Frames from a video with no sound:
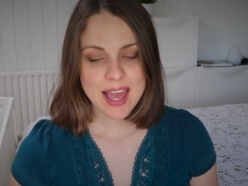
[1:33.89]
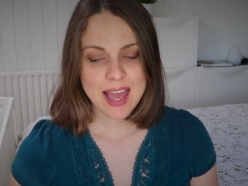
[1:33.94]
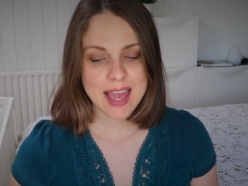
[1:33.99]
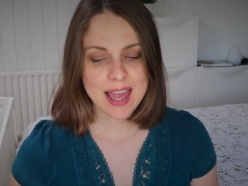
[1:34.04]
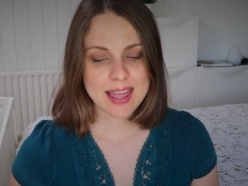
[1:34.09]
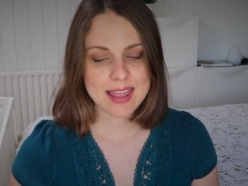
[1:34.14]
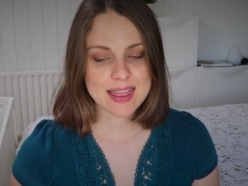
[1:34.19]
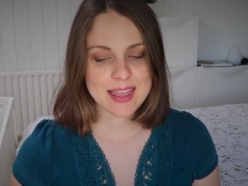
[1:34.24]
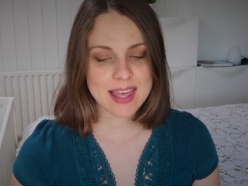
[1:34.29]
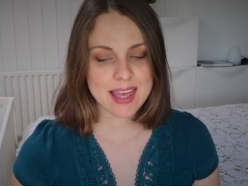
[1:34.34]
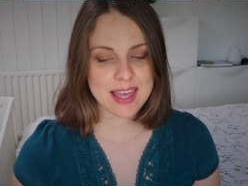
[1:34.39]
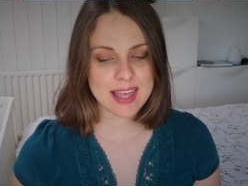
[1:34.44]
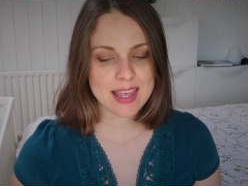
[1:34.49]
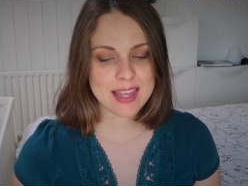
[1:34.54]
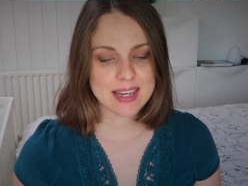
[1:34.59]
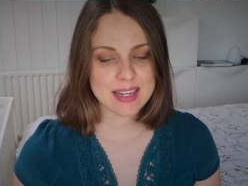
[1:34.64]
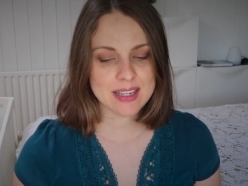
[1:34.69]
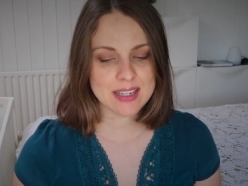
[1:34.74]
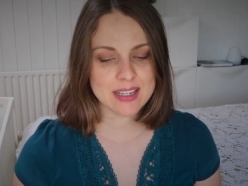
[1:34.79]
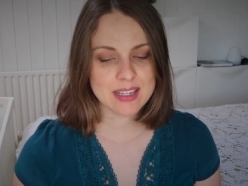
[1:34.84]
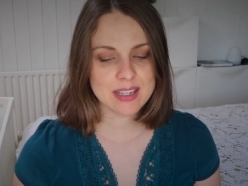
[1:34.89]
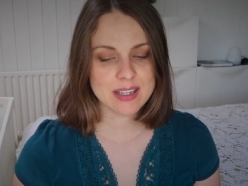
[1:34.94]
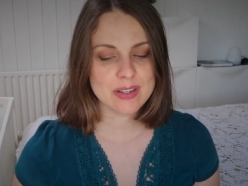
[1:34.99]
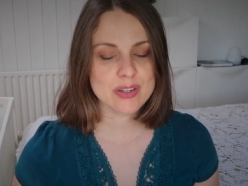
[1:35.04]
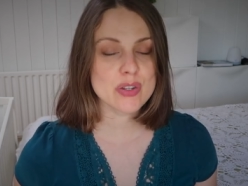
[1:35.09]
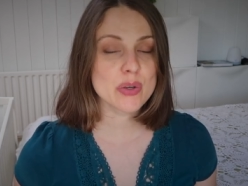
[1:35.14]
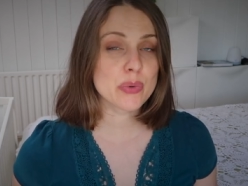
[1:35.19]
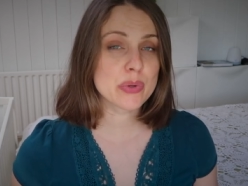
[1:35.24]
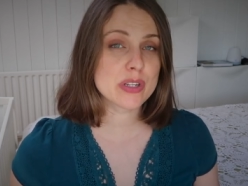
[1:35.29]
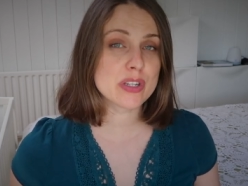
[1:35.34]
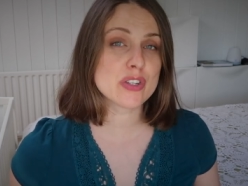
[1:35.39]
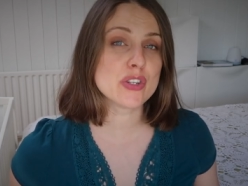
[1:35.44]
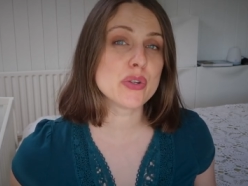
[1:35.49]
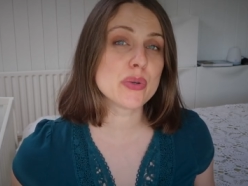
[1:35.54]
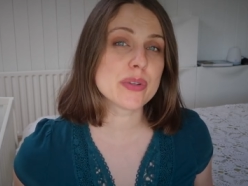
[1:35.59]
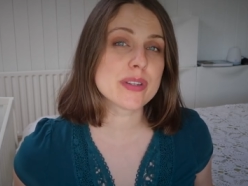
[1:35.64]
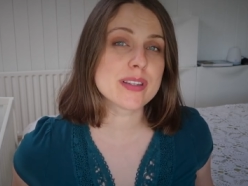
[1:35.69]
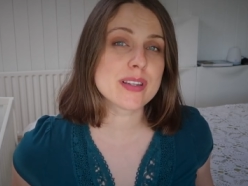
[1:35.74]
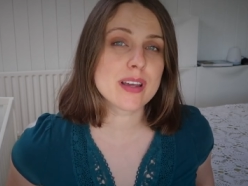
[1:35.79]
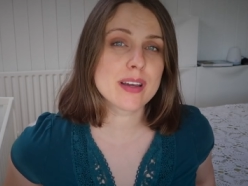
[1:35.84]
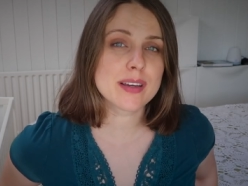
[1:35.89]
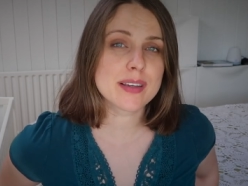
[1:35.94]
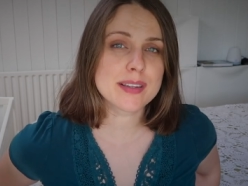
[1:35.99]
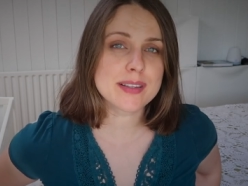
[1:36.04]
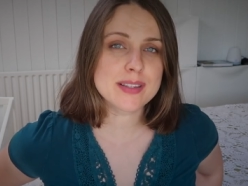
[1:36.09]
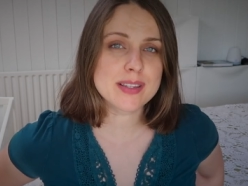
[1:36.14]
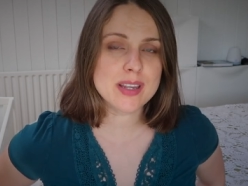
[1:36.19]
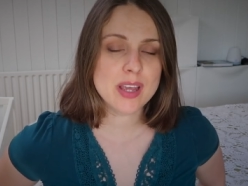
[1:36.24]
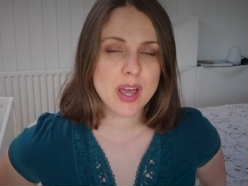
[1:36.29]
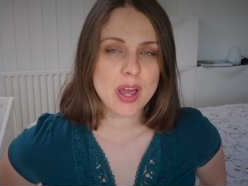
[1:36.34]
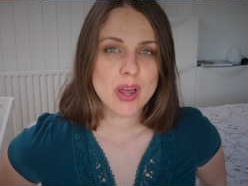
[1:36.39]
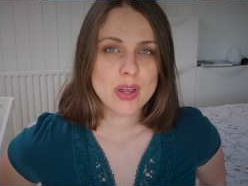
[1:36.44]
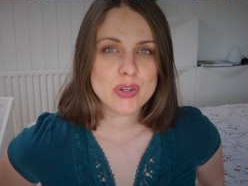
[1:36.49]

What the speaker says: And then, so it is US size